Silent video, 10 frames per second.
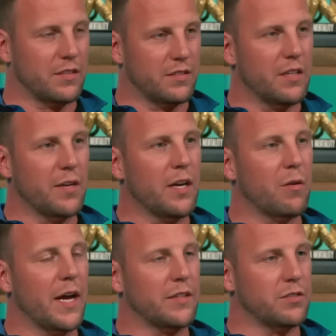Stephen A.
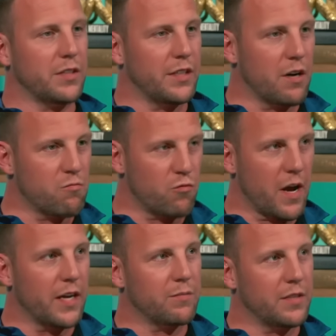will actually come
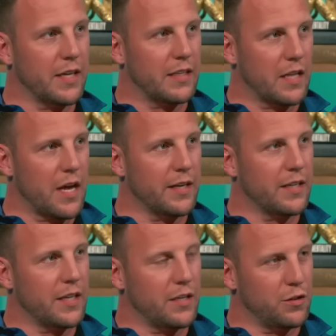right up to that line
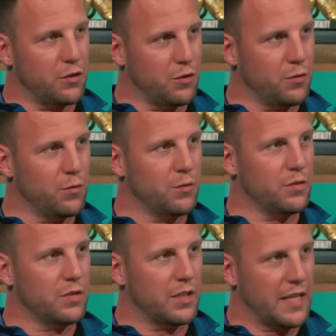and then
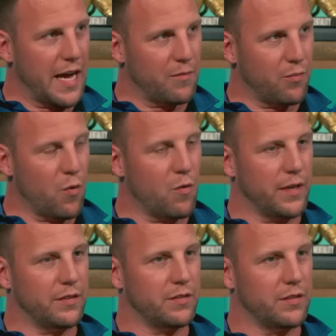use that
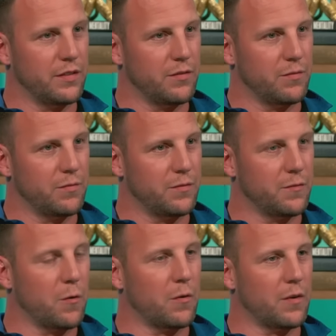point
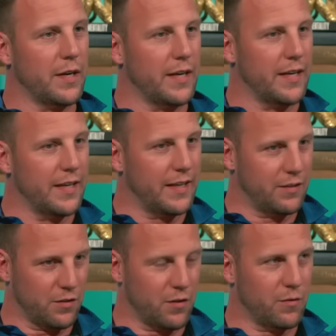for
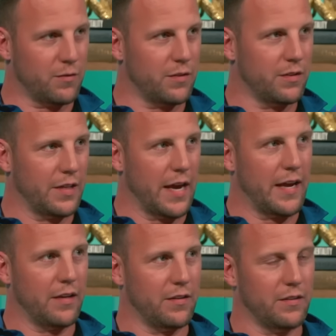his own
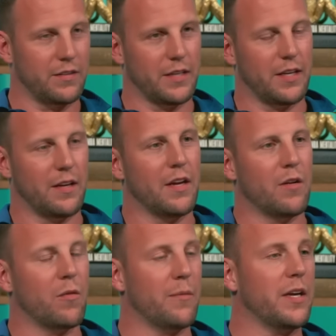gain. And
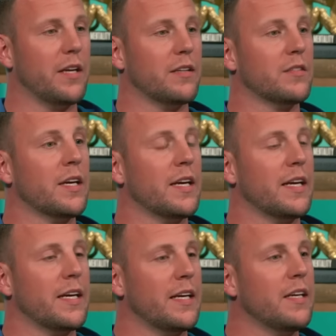what I mean is,
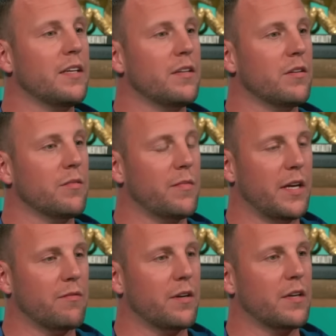he
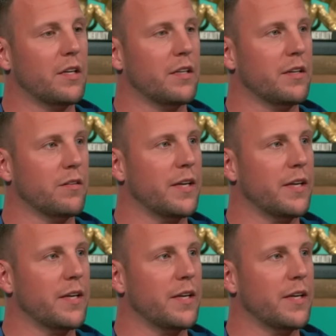made it very clear